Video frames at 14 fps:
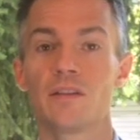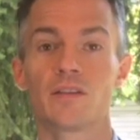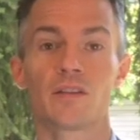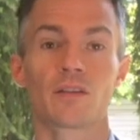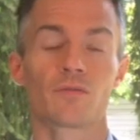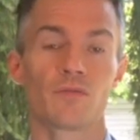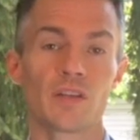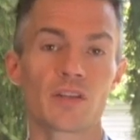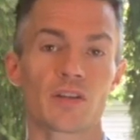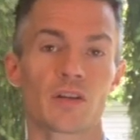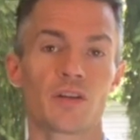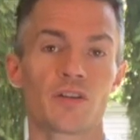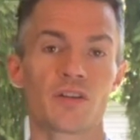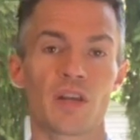into the
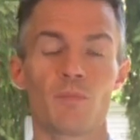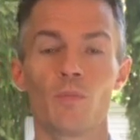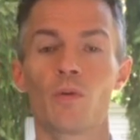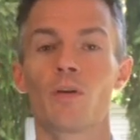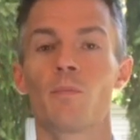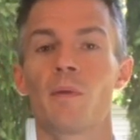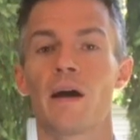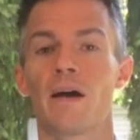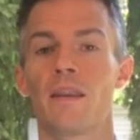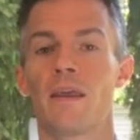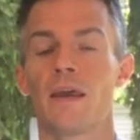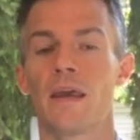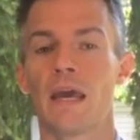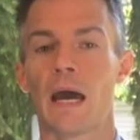research and more about